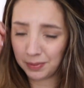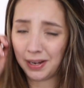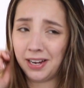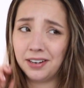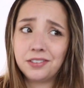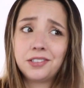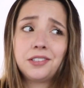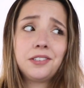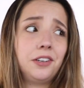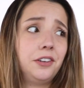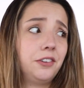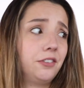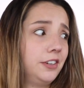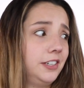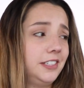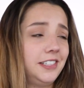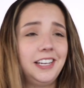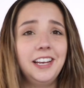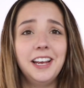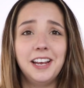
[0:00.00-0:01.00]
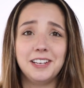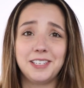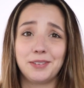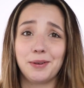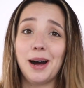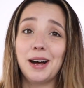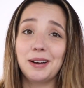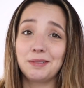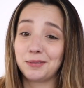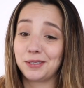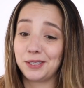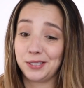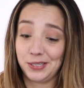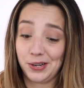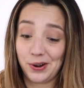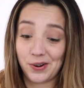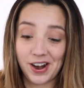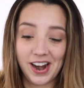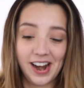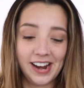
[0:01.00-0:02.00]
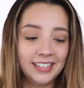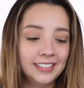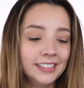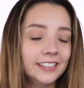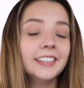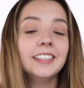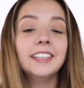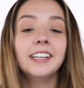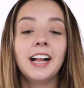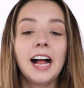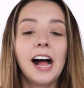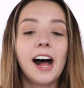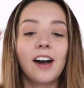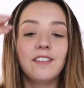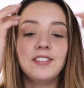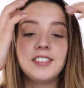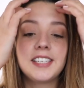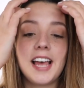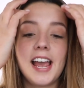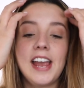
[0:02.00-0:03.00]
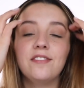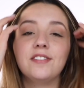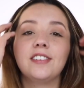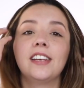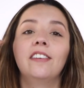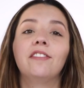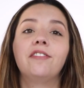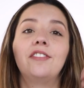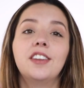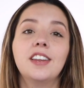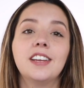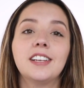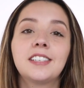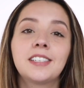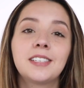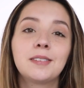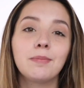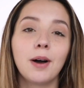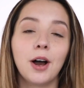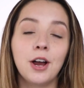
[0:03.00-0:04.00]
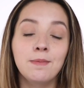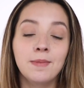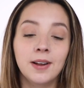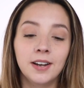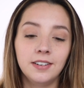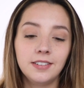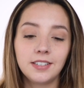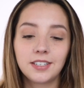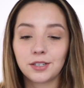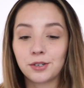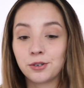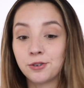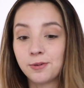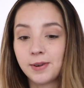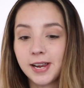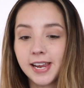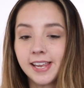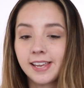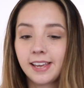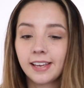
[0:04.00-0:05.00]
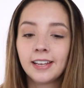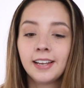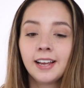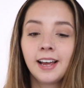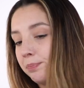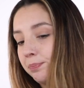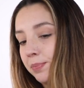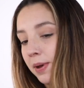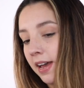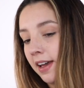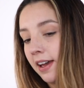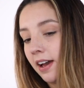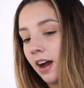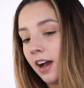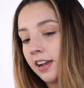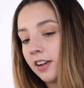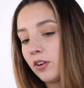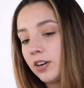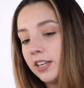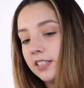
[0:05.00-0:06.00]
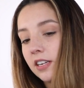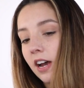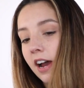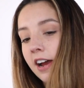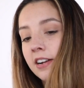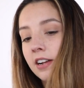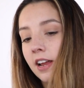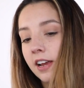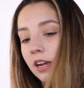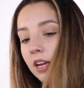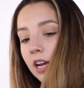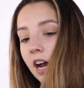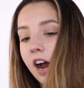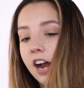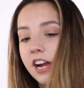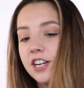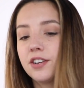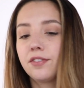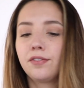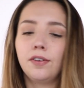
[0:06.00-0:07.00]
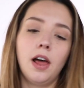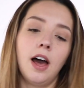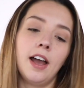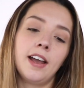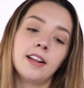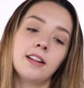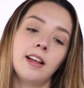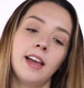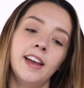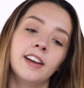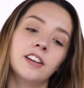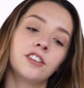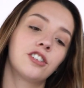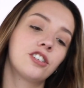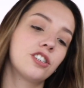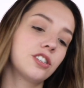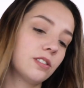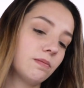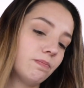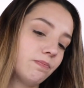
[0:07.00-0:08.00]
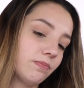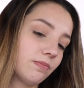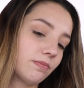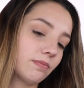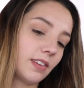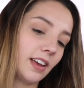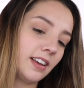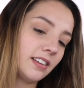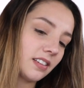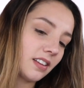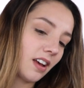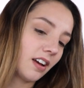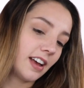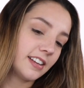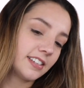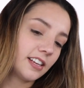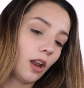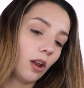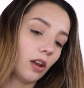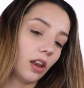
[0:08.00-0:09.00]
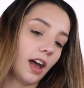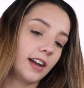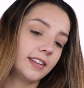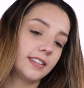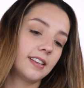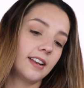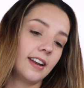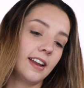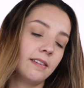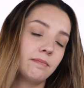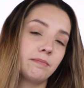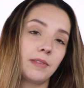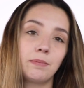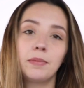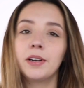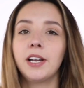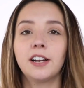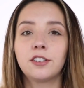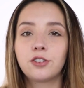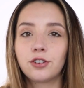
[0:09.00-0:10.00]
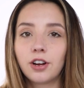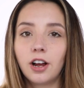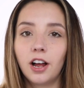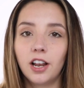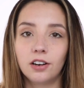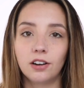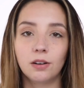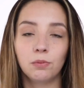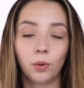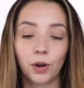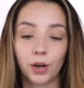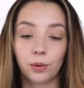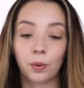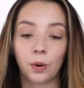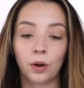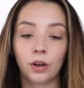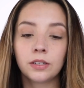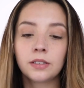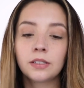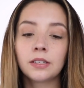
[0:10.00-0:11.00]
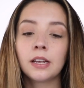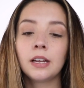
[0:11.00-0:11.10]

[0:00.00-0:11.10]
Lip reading: My hair is so greasy as well. I'm sorry. I've saved it for this moment all week. But I got it dyed like kind of light-ish. It's a lot lighter than my natural colour and what it was.